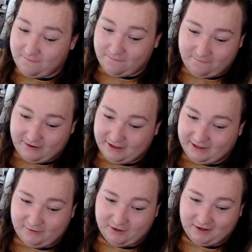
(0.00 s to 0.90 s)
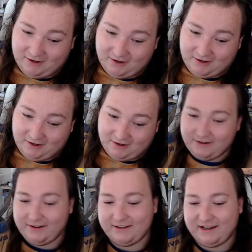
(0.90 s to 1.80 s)
fairly fucking good.
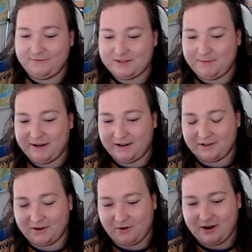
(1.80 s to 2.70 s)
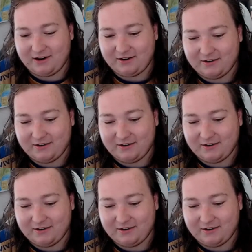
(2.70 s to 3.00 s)
Need for Speed Underground.